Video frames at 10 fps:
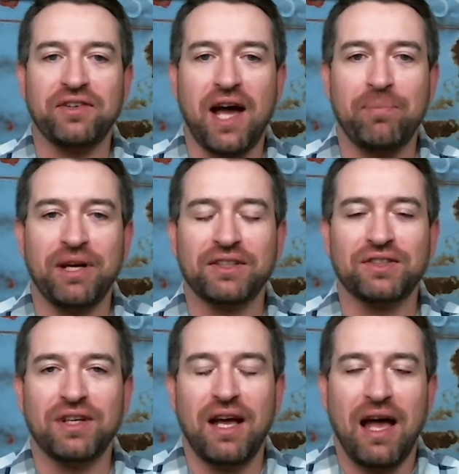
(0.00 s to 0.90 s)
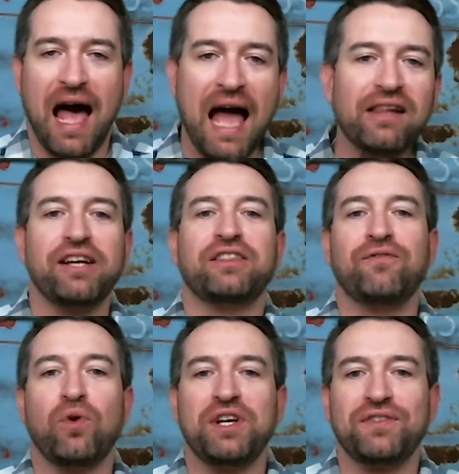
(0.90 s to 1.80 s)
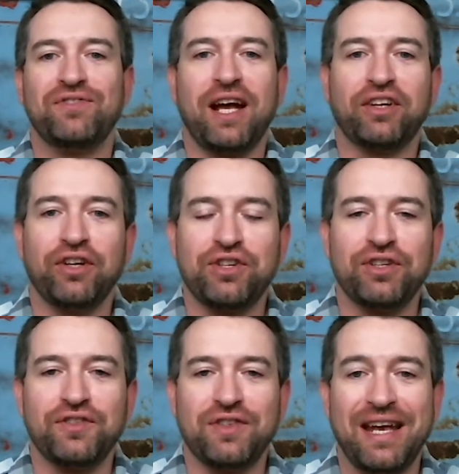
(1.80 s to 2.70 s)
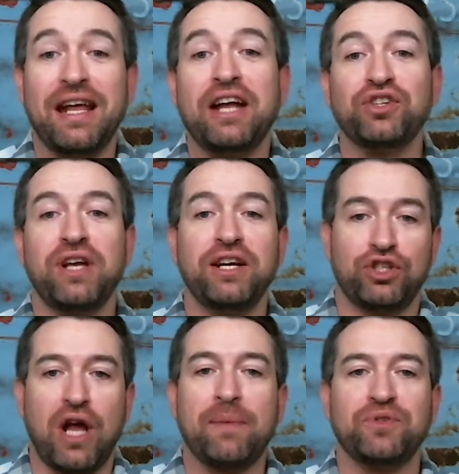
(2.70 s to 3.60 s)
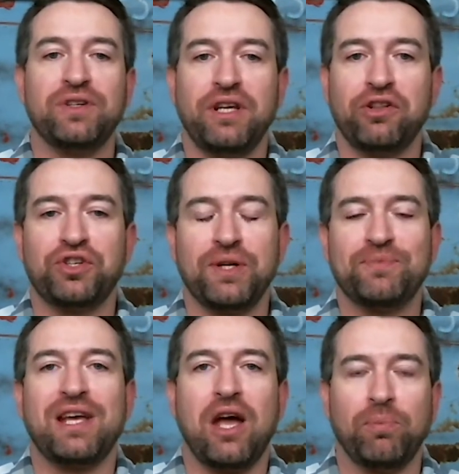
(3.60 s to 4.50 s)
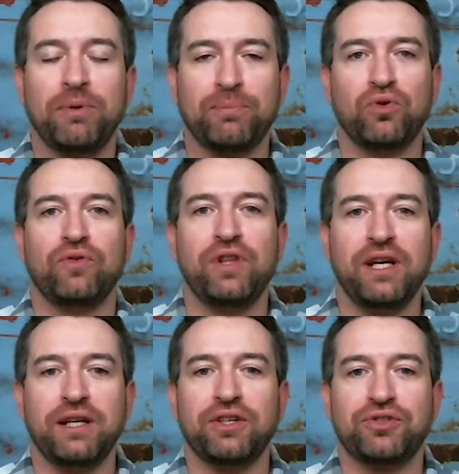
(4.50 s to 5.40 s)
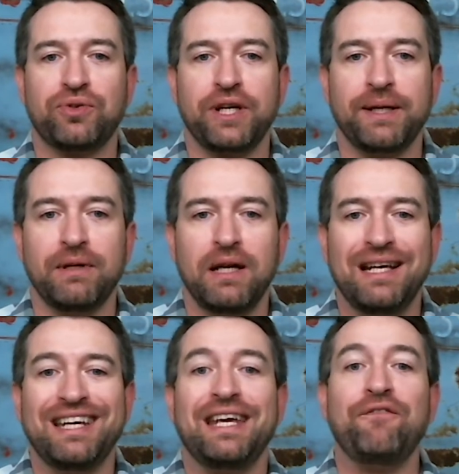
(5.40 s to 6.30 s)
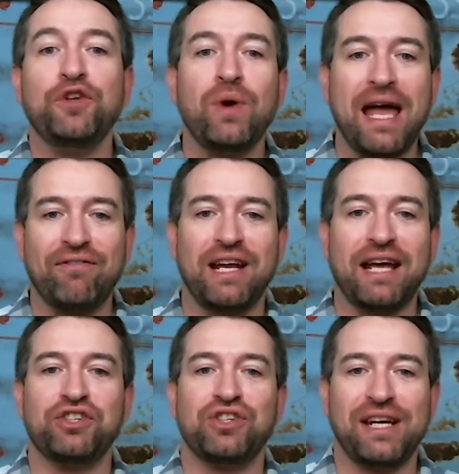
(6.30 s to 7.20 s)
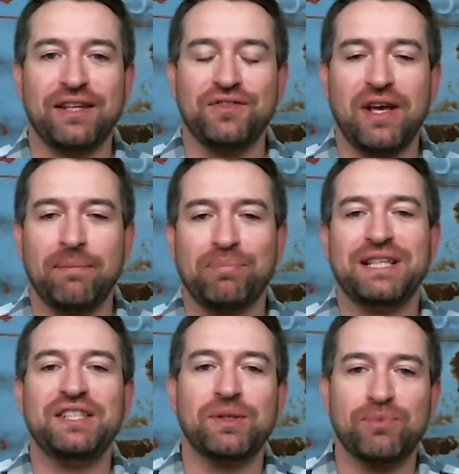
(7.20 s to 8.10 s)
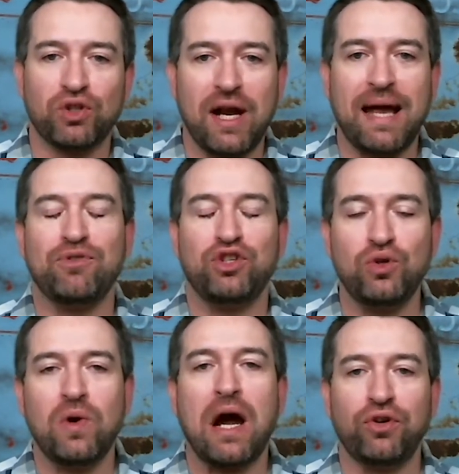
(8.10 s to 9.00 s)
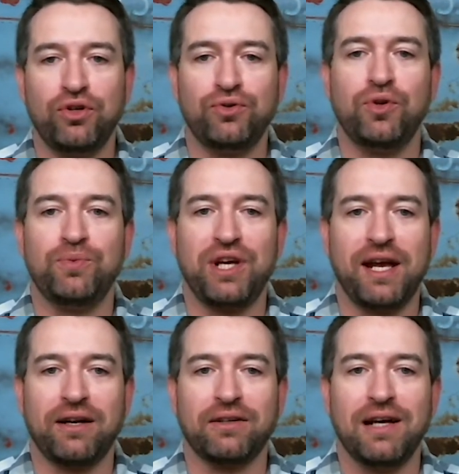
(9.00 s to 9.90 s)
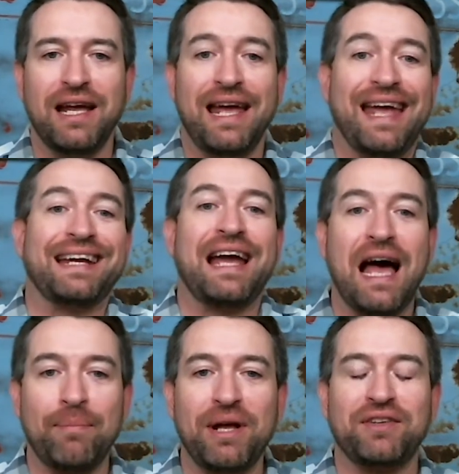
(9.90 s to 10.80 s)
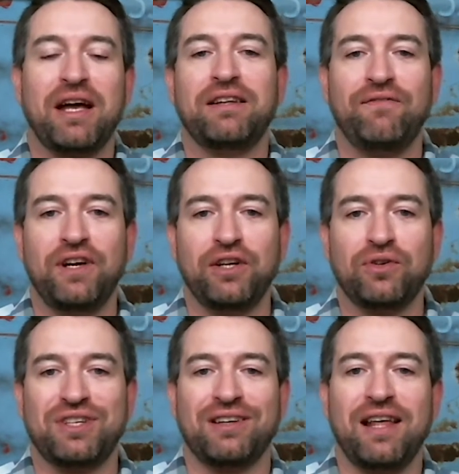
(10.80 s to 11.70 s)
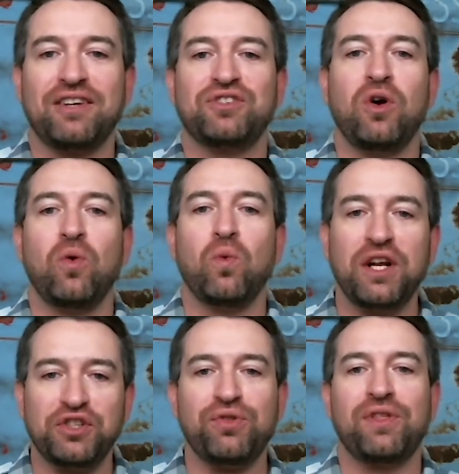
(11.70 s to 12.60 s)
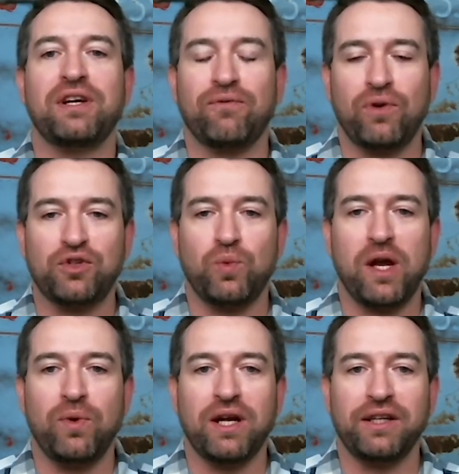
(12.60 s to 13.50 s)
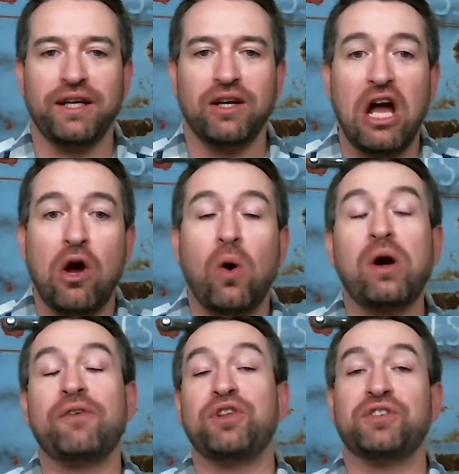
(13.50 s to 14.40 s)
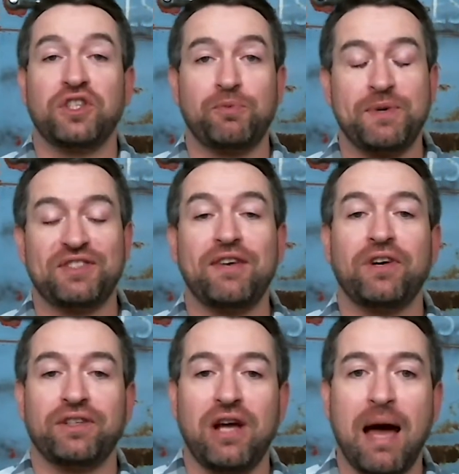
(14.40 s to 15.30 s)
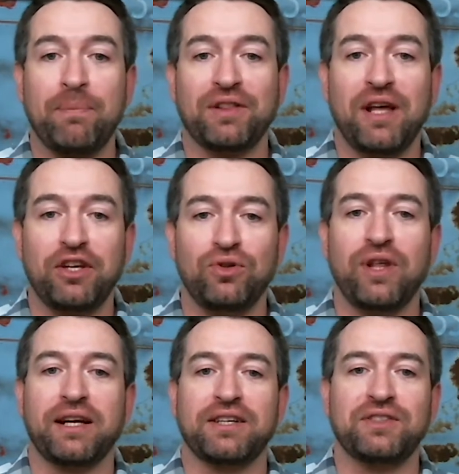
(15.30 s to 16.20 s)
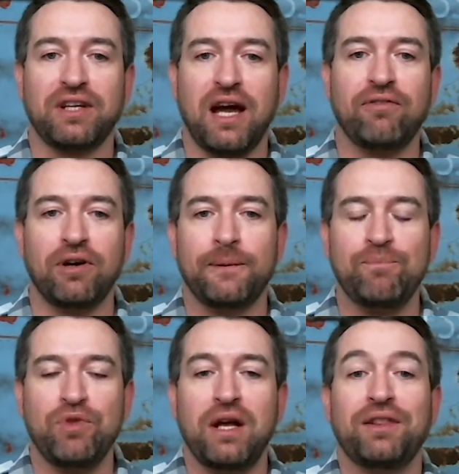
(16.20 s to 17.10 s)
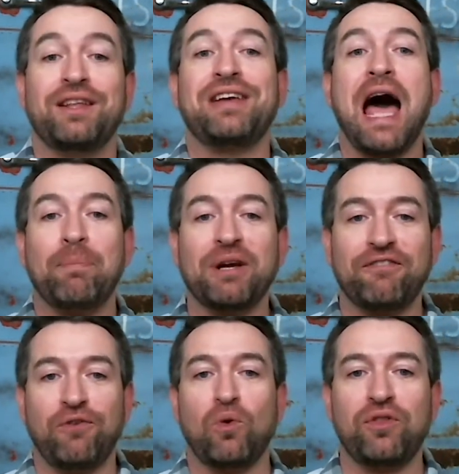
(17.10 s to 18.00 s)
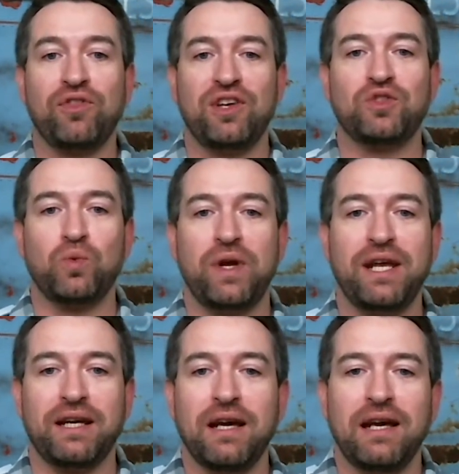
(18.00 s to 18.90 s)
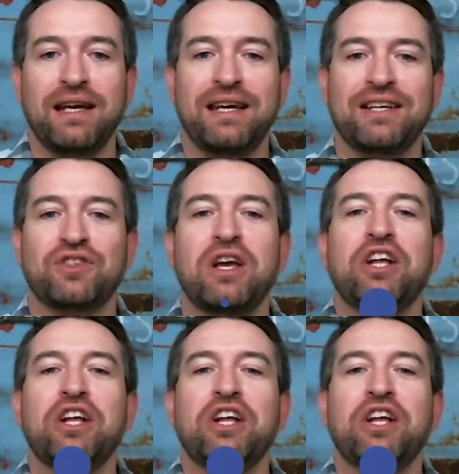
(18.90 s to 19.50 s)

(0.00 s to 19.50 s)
topics, highlight the voice of technicians, and educate shops and dealerships to help improve the industry. If you haven't had a chance yet, please subscribe to our YouTube channel and comment on the videos to let us know what you think of Wrenchway Weekly or if there's a specific topic that you'd like us to cover. The topic for this week is